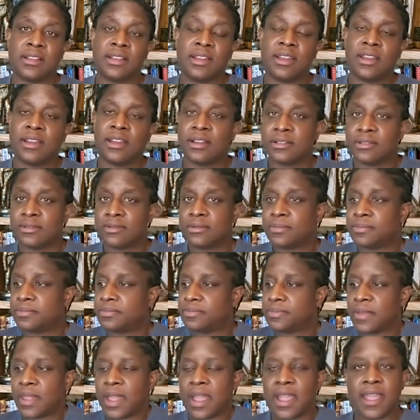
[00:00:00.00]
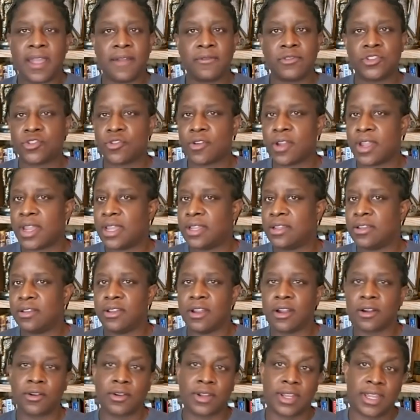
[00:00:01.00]
And I have trained
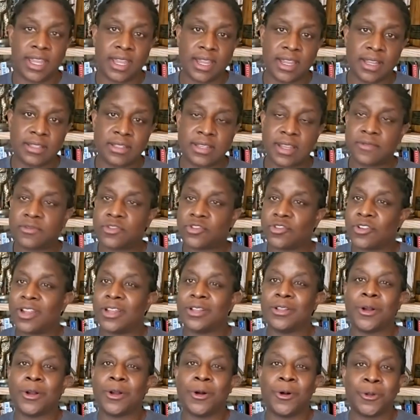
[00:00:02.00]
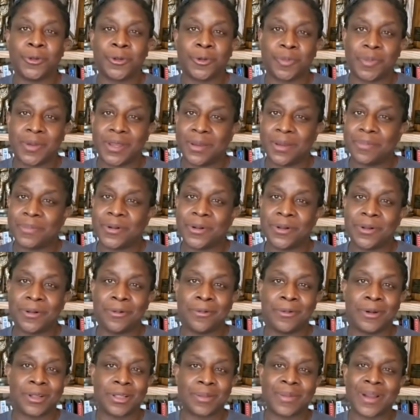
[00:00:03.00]
younger kids, I've trained older
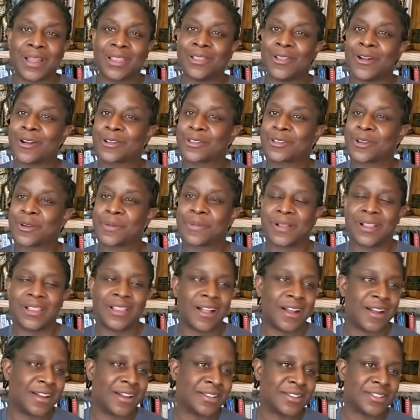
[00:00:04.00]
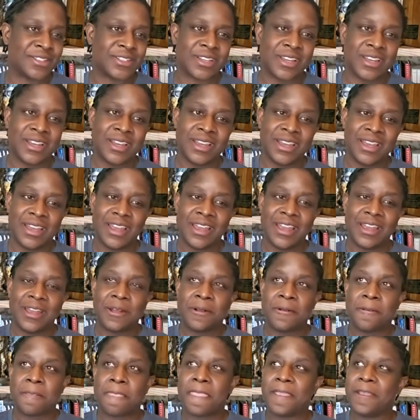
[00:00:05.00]
people. One of my long term clients,
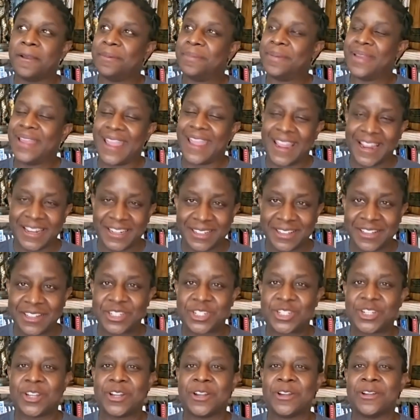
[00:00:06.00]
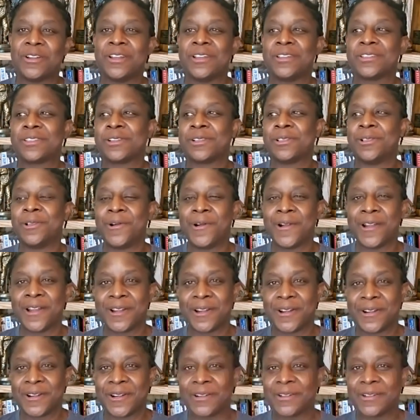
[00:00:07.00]
he'll be 80 this year. He's a
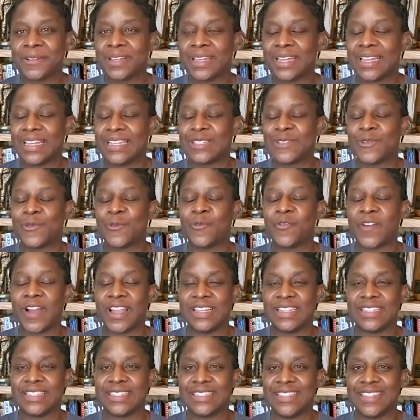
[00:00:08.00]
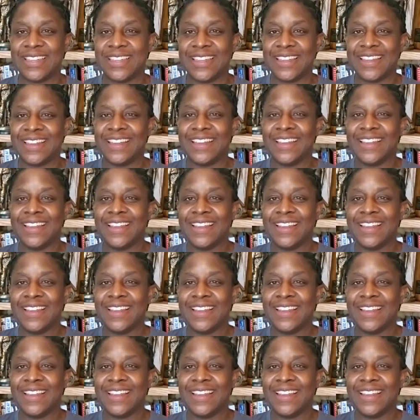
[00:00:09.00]
lawyer, he's feisty.